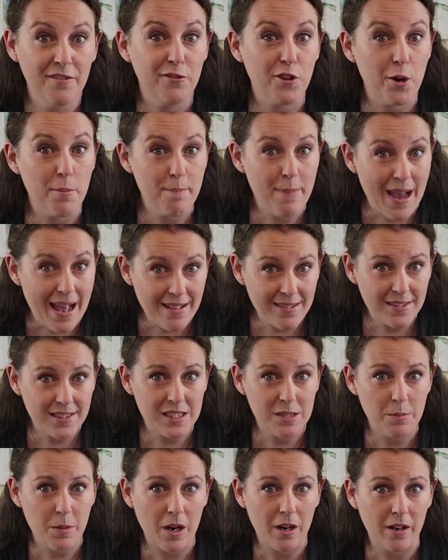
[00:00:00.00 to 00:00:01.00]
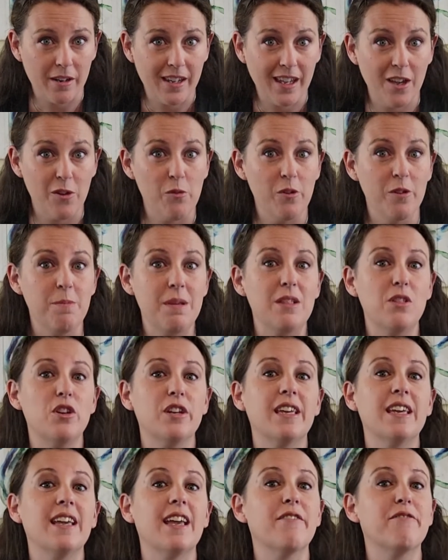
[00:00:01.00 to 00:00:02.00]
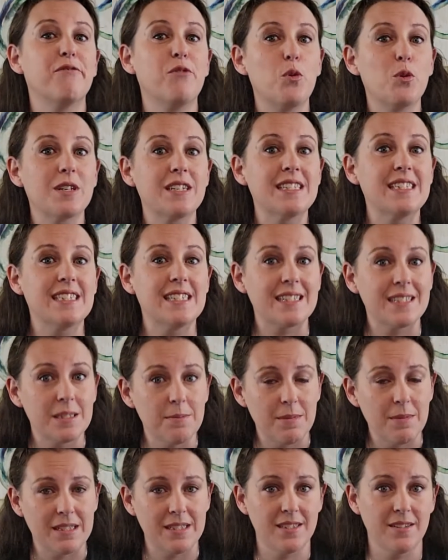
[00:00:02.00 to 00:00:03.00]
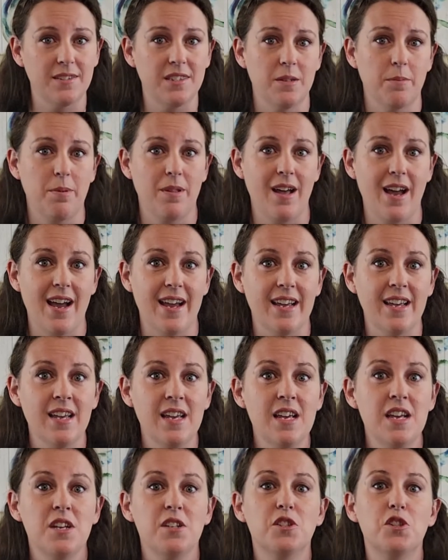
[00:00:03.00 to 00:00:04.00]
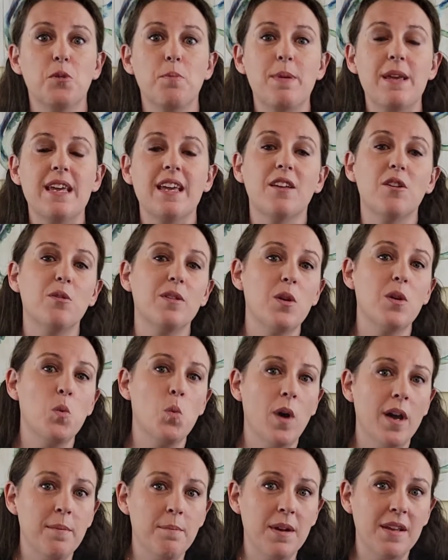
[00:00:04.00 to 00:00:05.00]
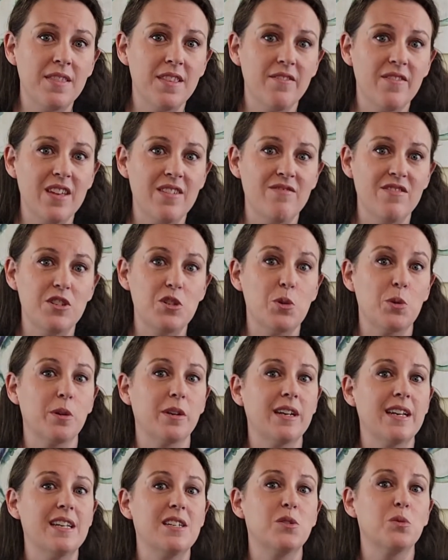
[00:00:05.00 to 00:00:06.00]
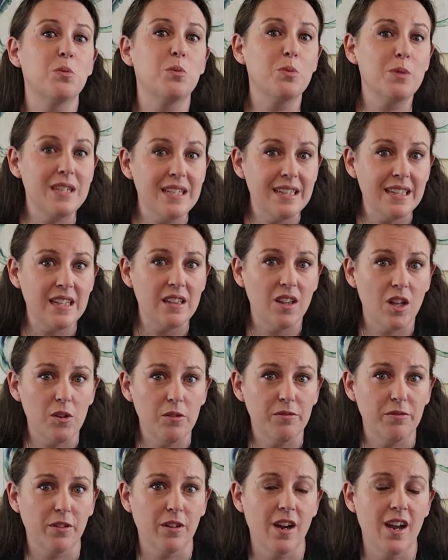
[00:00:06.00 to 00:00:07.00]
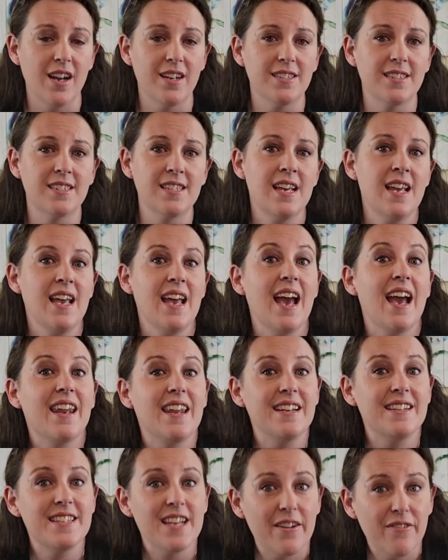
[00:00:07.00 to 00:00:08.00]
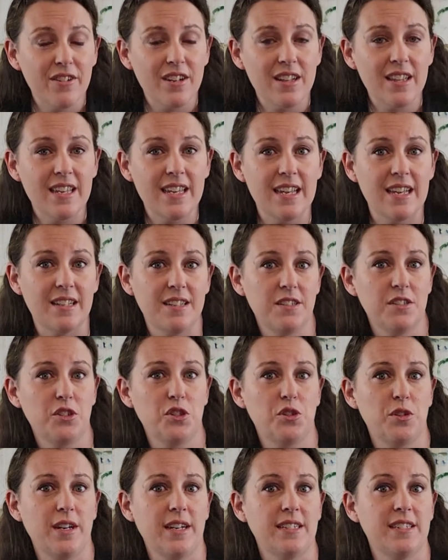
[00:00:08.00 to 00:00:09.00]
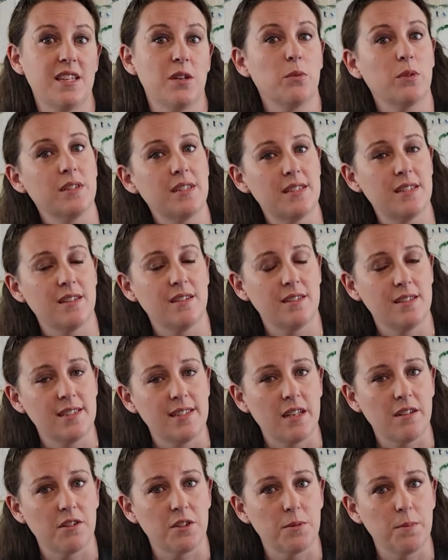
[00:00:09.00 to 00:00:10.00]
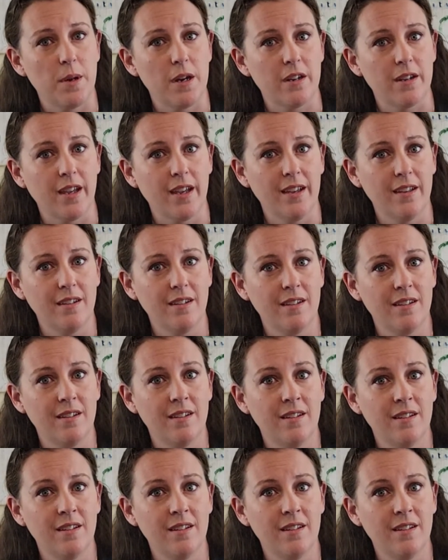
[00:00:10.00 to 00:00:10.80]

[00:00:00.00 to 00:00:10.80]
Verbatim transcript: For a balanced market, we'd be looking at four to six months of supply. So being at only one month of inventory is really low for us, and it definitely illustrates that we're still in a seller's market.